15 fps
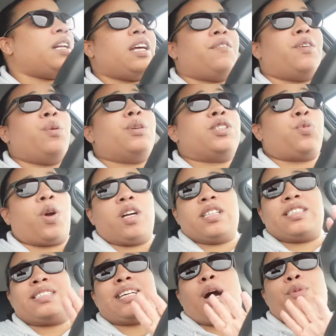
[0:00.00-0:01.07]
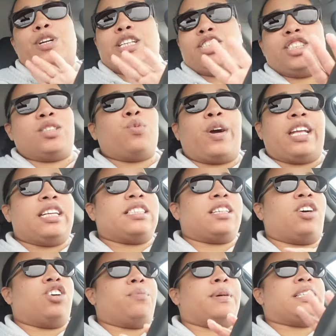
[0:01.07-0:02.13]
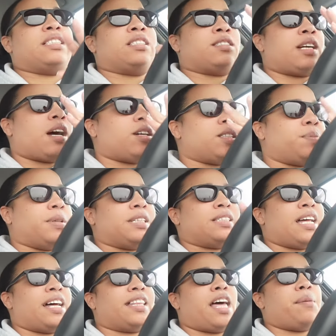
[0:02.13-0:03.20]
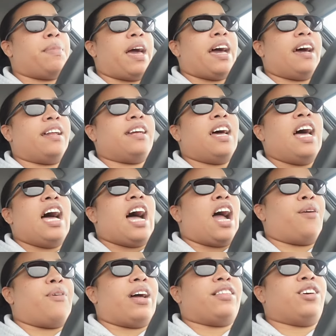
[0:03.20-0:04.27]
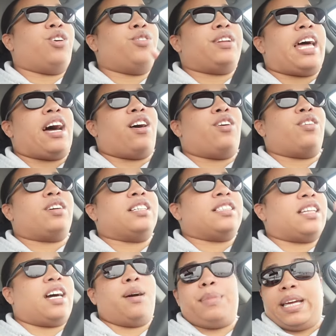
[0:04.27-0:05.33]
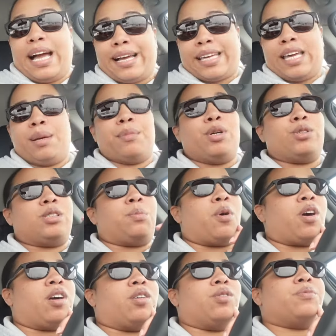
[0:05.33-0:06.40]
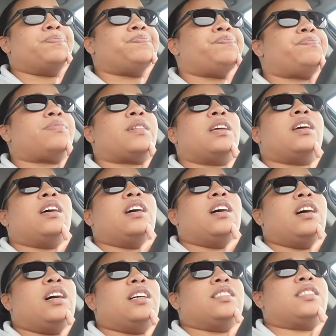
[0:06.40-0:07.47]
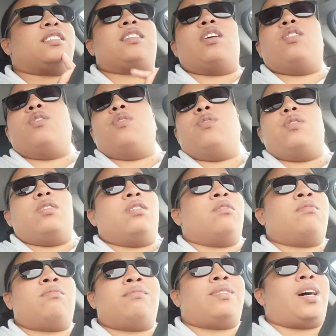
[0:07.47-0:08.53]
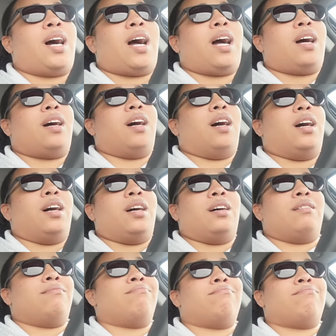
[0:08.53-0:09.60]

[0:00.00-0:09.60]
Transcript: if it was worse, I would have just waited to go to my sister house, but it's not that bad. I'd rather go now because the hubby got chemo tomorrow. So, uh,